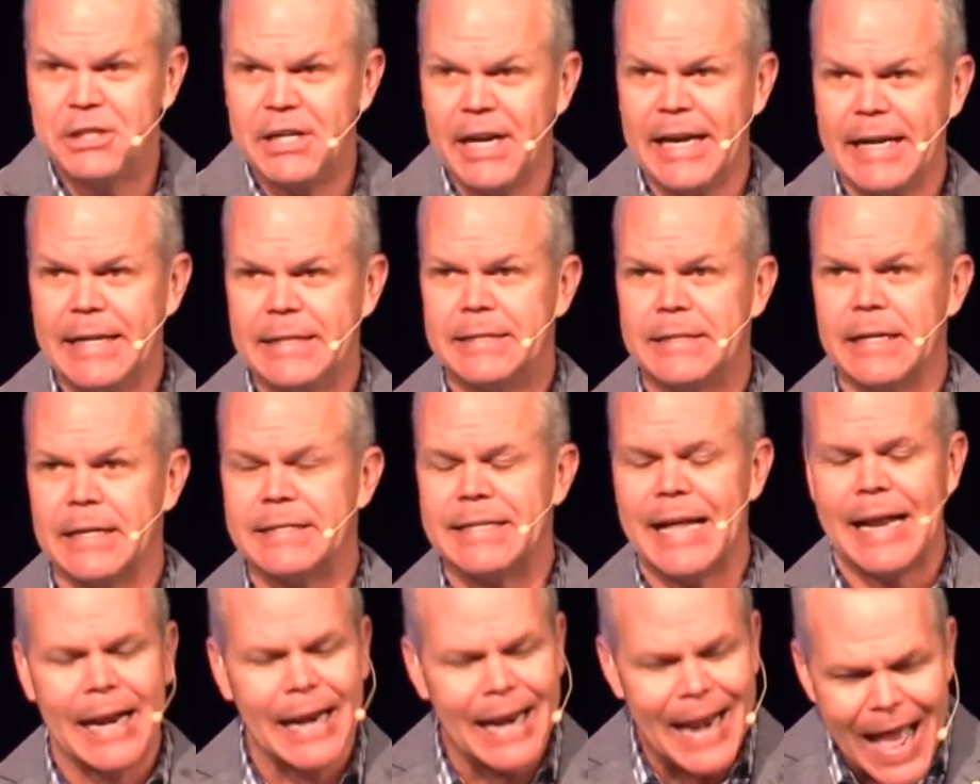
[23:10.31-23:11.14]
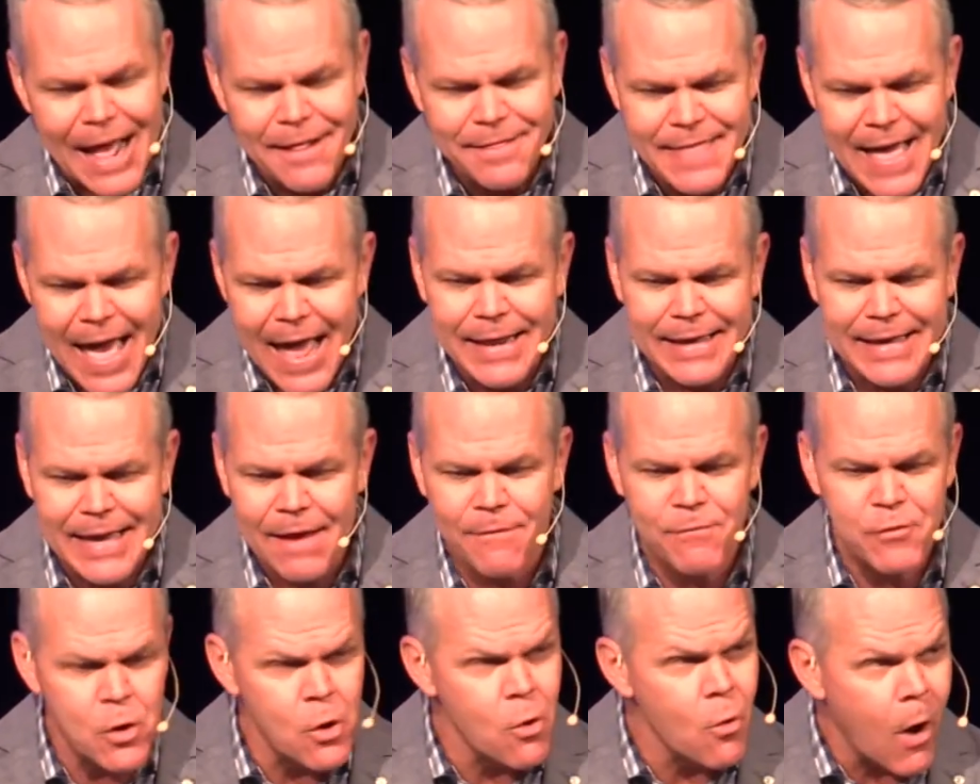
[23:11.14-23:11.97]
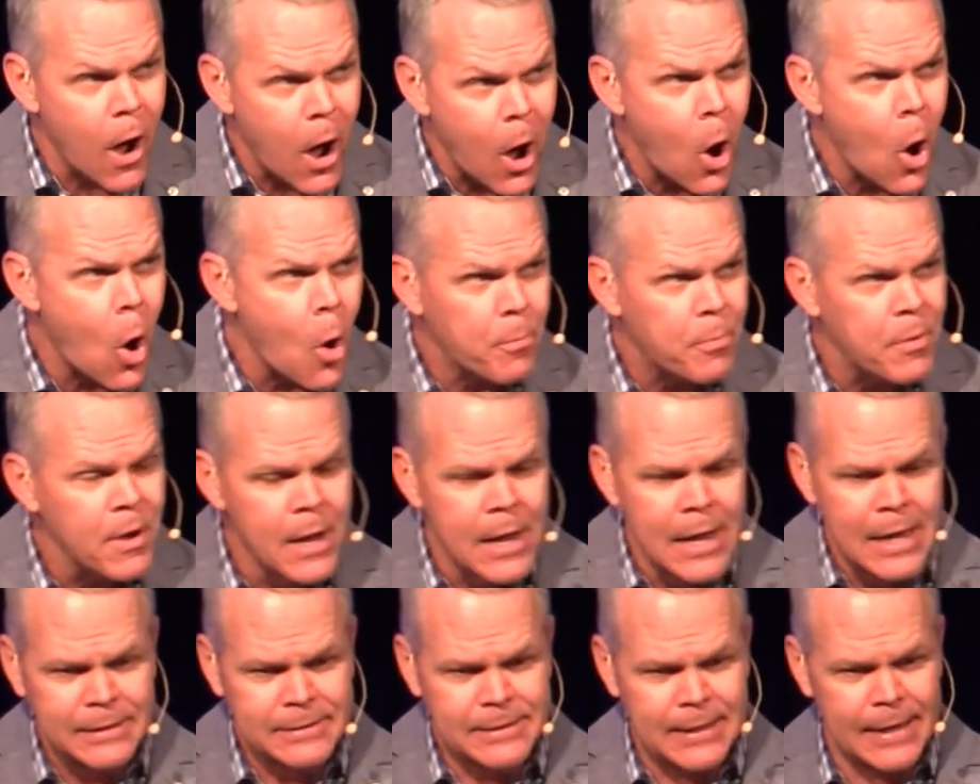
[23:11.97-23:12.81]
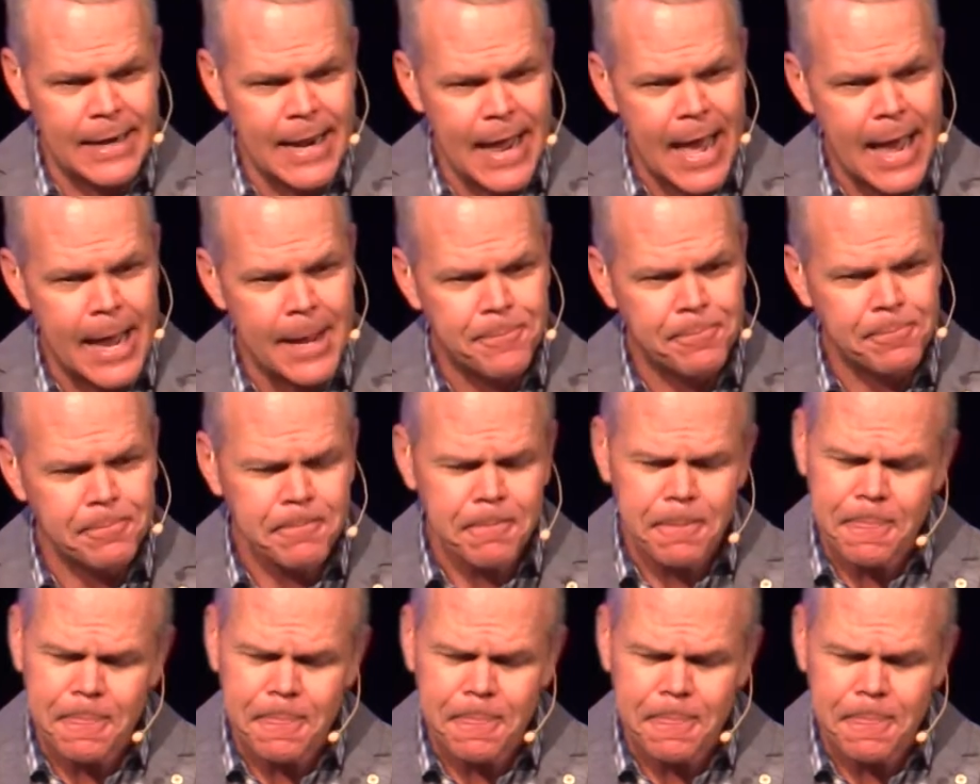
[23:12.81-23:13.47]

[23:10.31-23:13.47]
Jesus, and let that give you hope today.